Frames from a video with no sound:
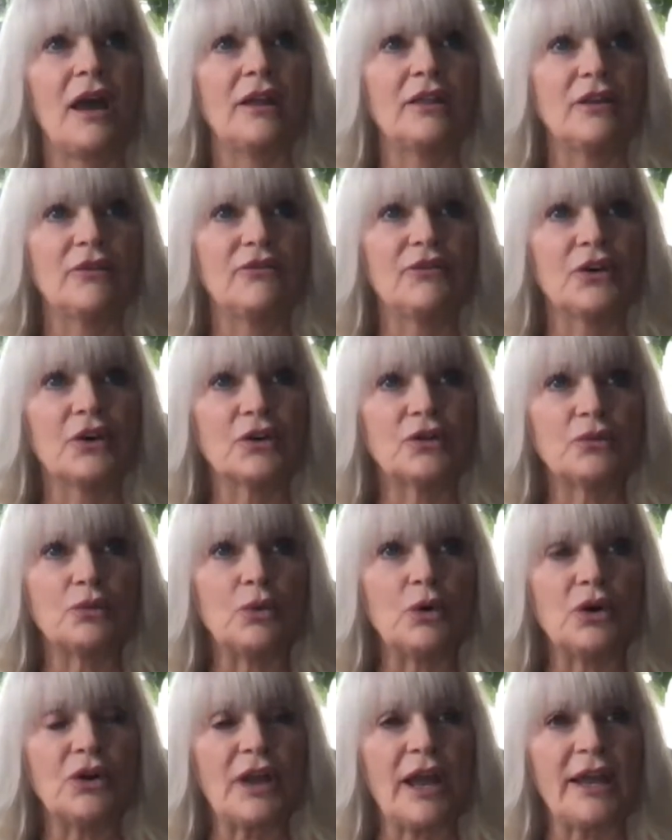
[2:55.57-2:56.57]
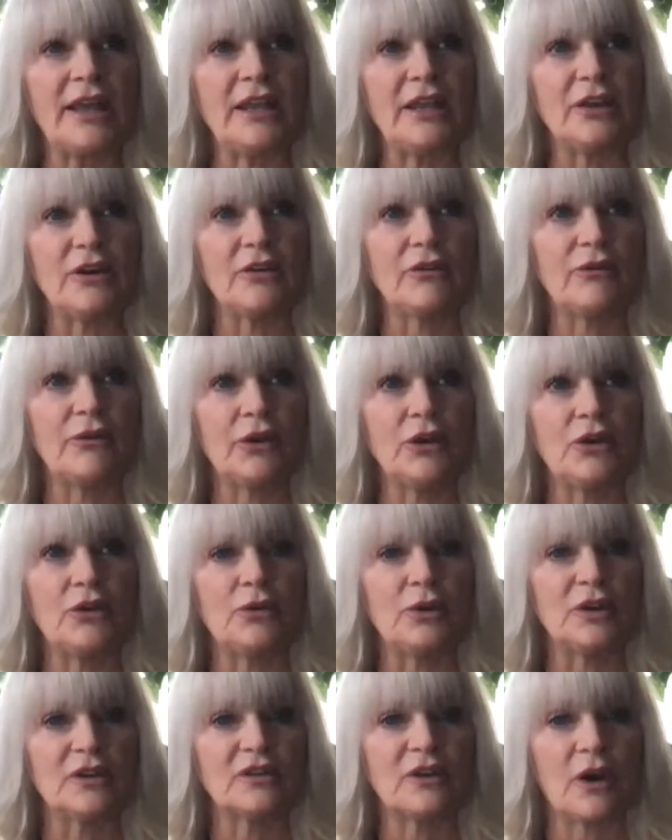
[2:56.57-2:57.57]
The first word I hear for
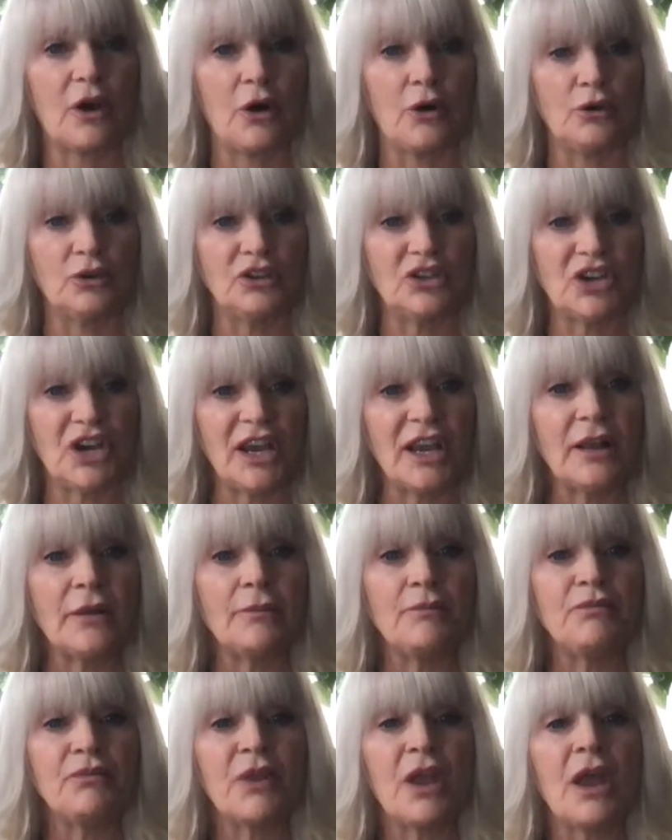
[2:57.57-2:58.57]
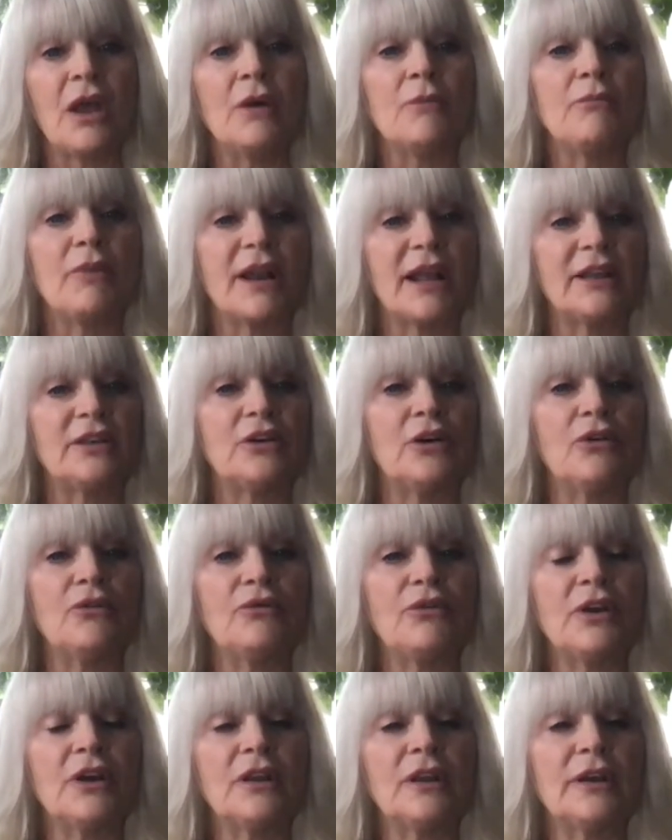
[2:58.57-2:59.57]
you is coaching, but I
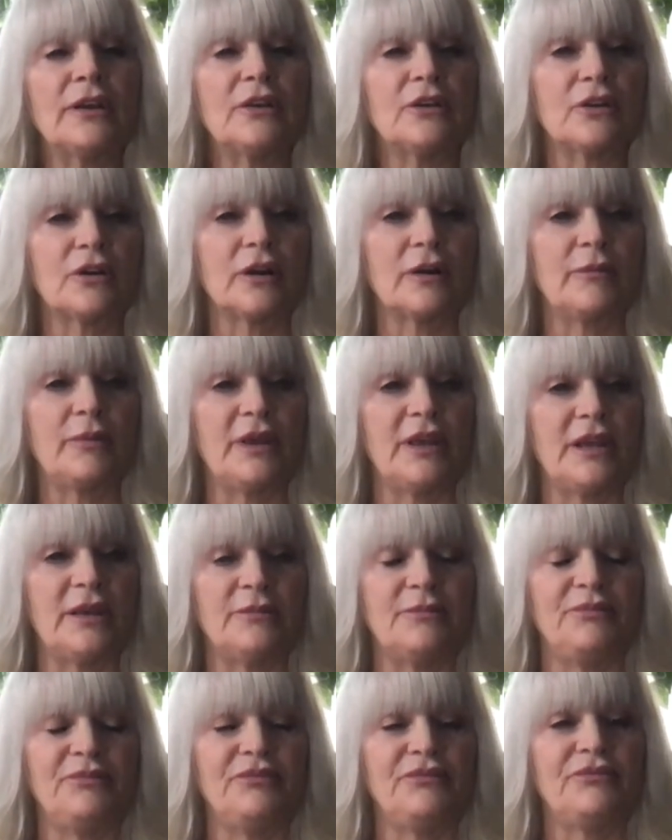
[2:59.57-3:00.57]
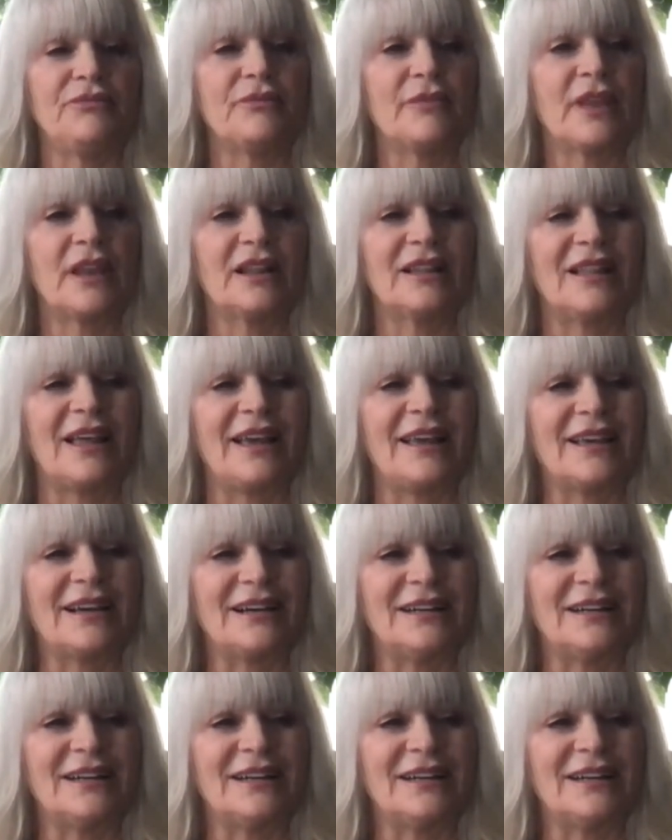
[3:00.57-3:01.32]
don't feel like you're going to be like,